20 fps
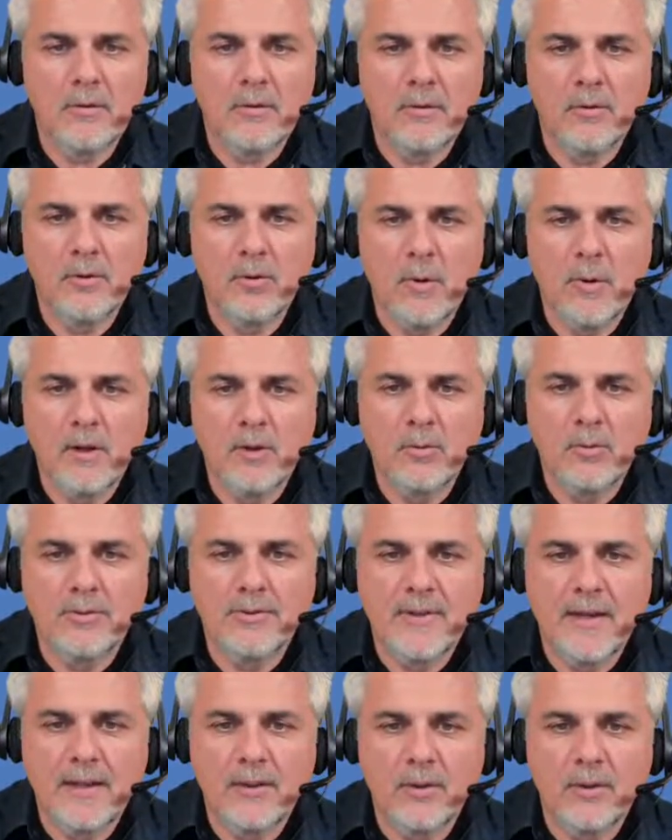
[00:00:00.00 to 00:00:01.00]
try to
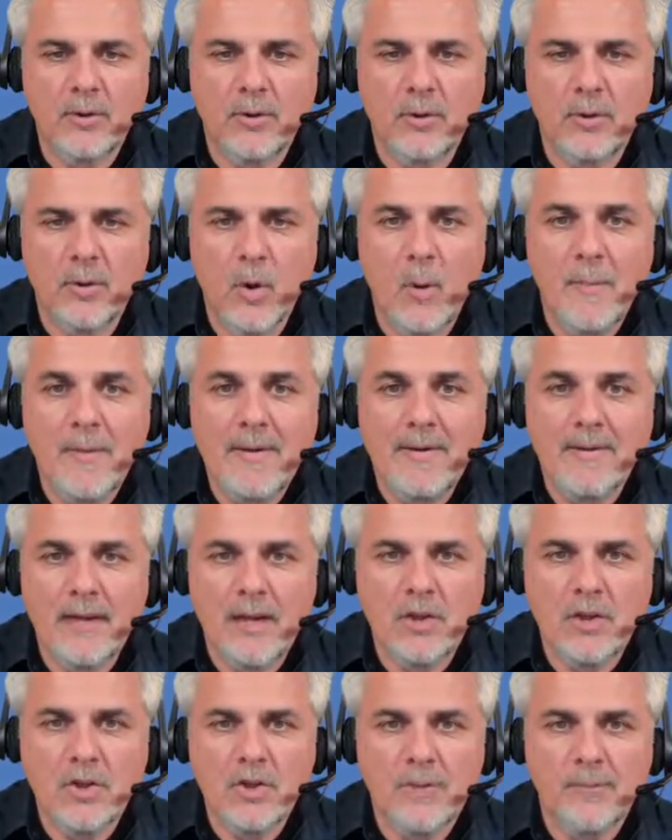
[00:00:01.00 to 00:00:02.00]
send a
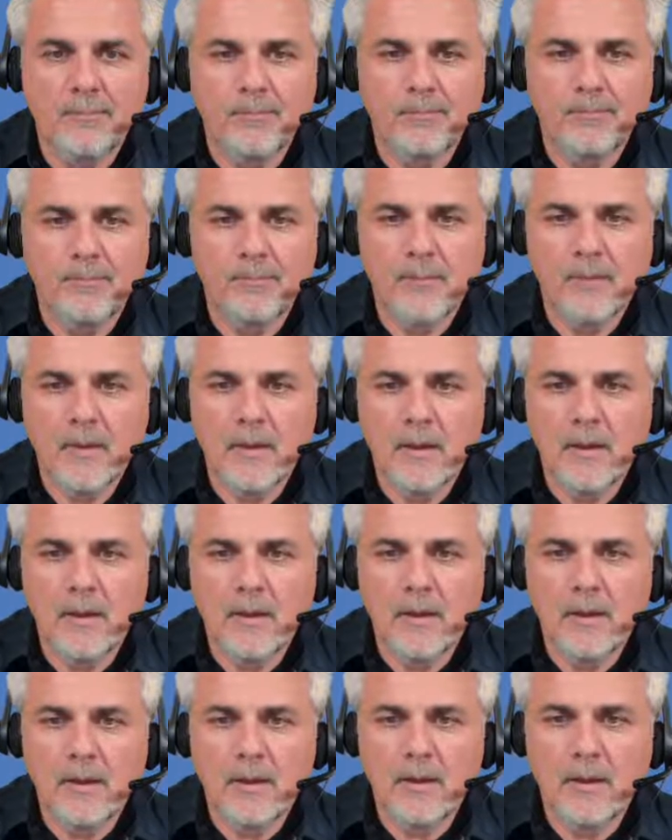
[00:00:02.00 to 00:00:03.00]
message
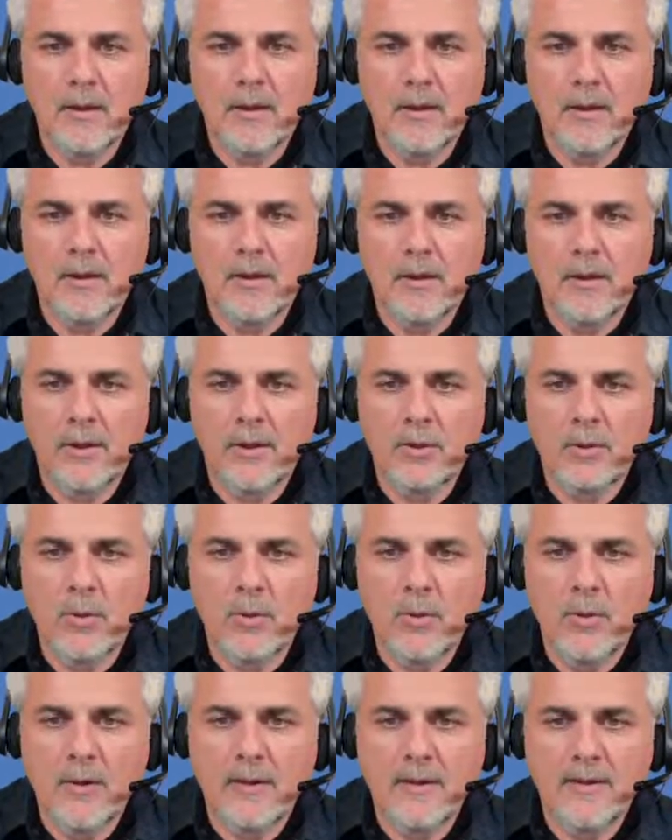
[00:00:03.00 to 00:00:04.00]
so
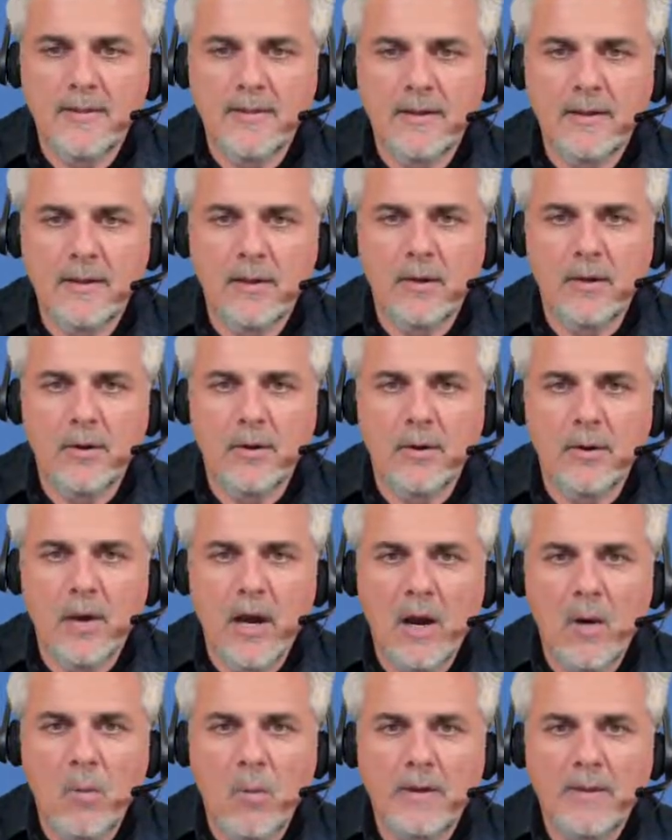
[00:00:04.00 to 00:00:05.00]
you can see
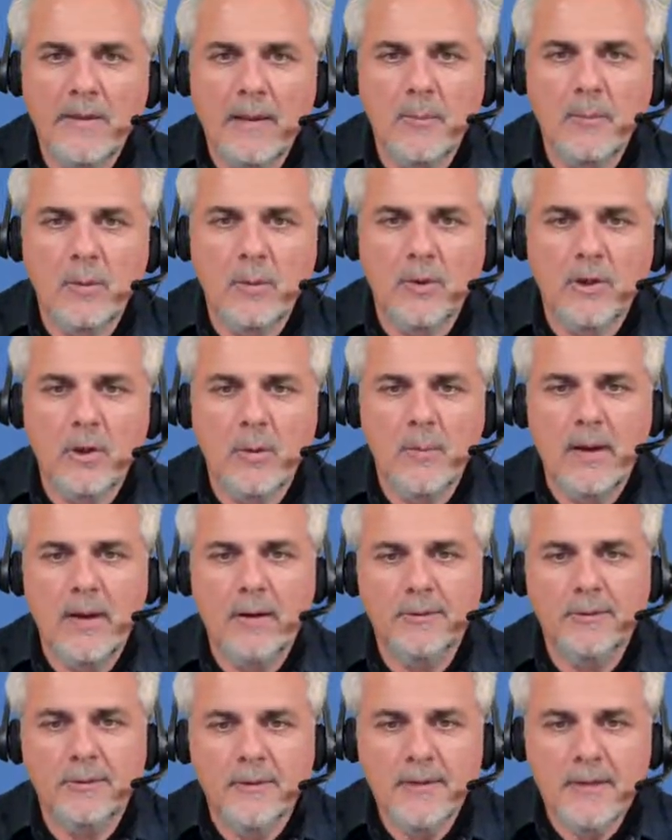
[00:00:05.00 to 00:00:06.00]
what I'm talking
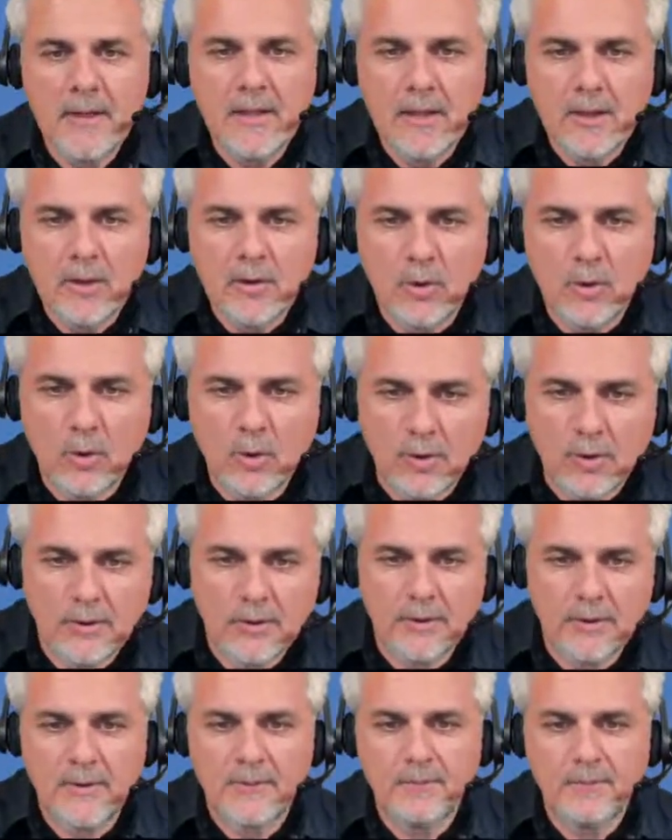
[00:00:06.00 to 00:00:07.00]
about. So
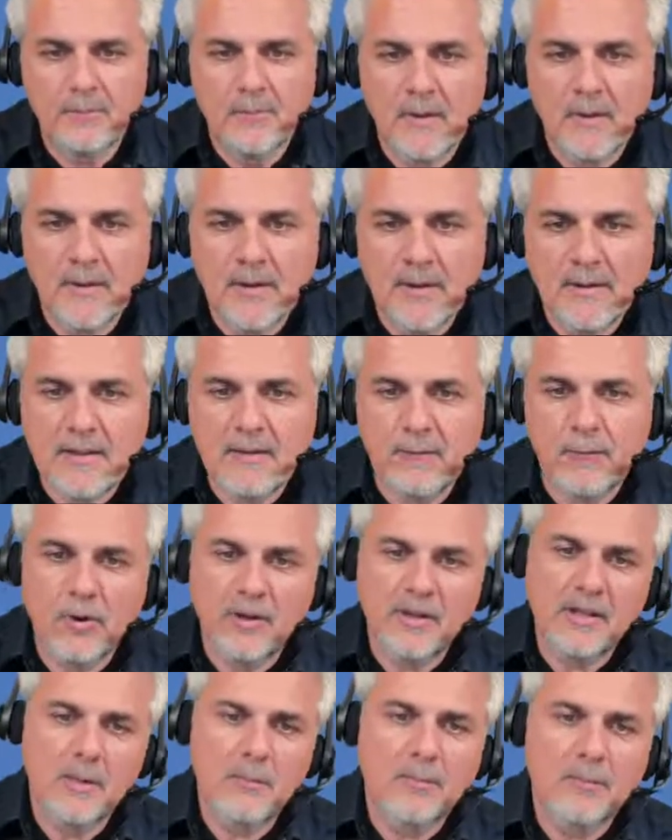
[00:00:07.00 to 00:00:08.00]
let's see, for
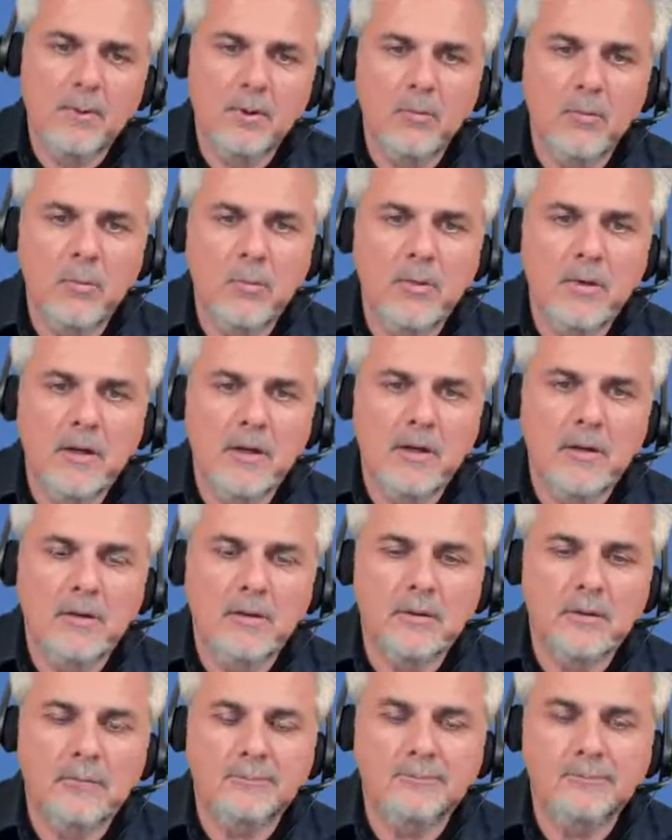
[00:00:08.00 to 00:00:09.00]
example,
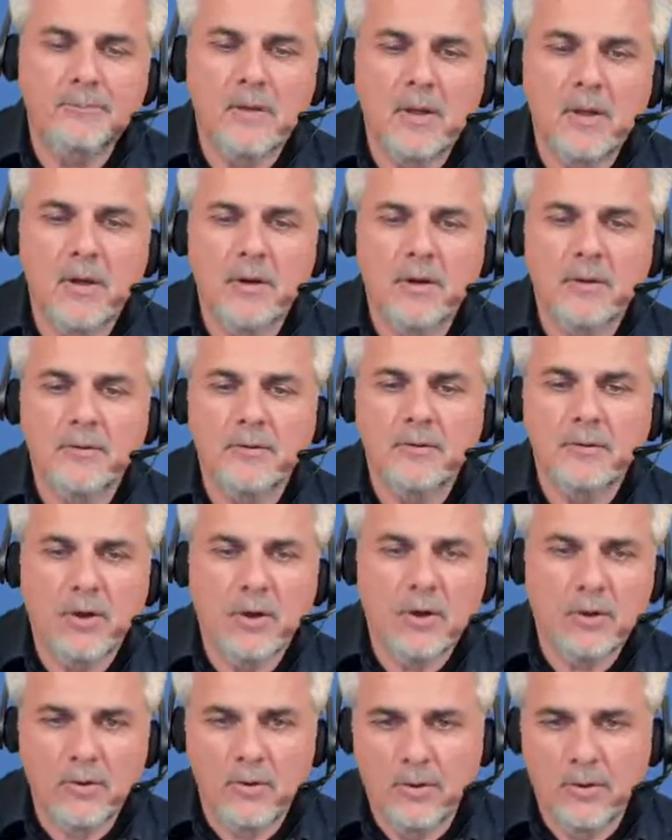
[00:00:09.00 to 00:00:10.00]
we'll
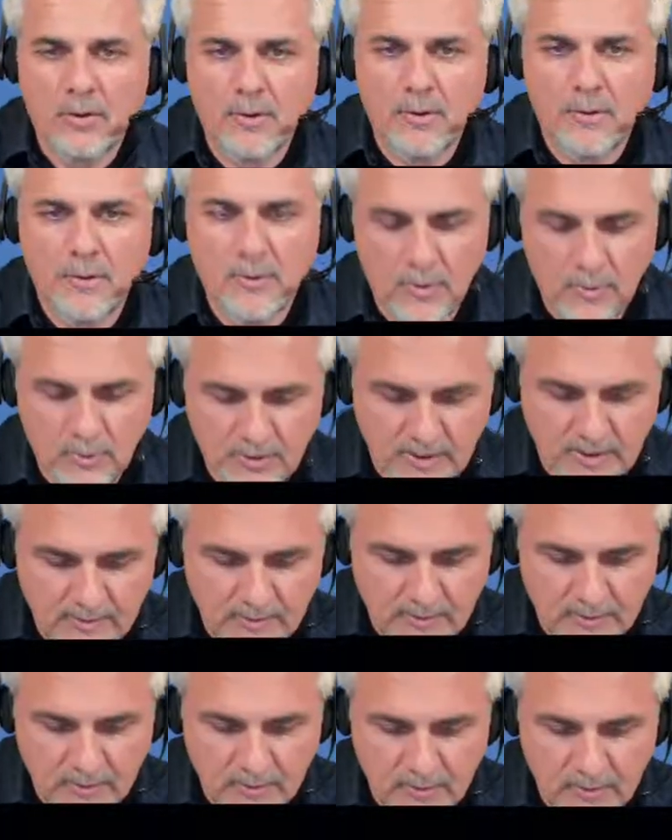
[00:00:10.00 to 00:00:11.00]
enter a
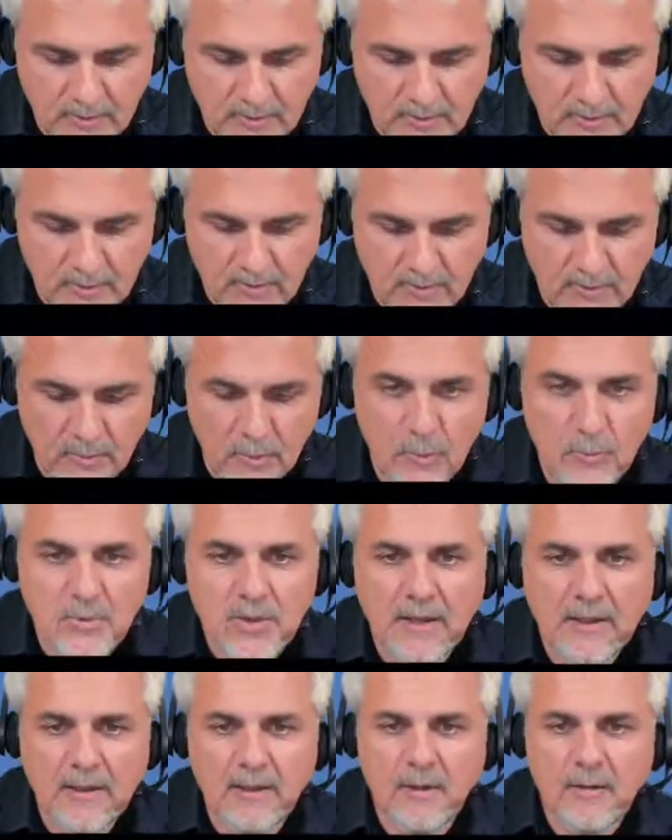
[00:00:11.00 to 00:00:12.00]
test
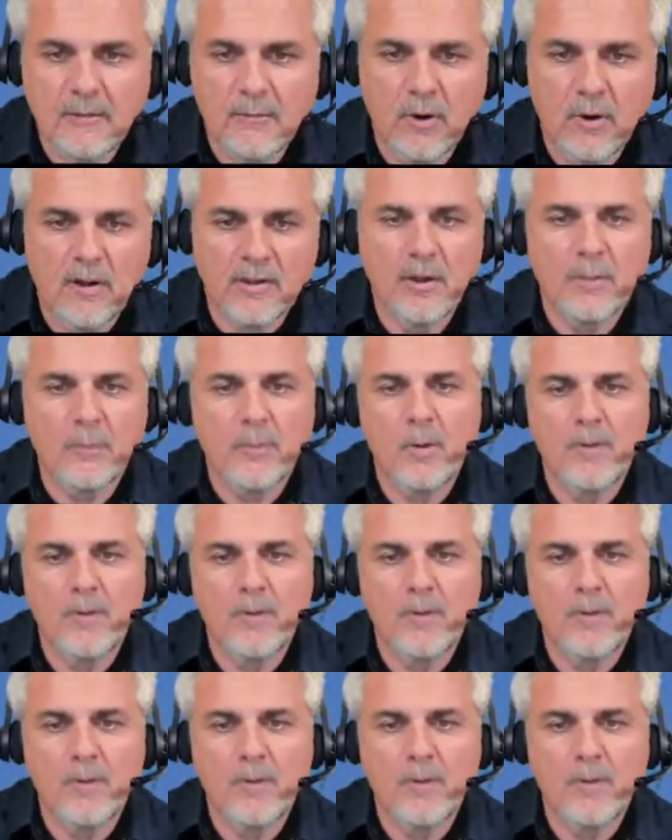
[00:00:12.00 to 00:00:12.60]
subject. For example,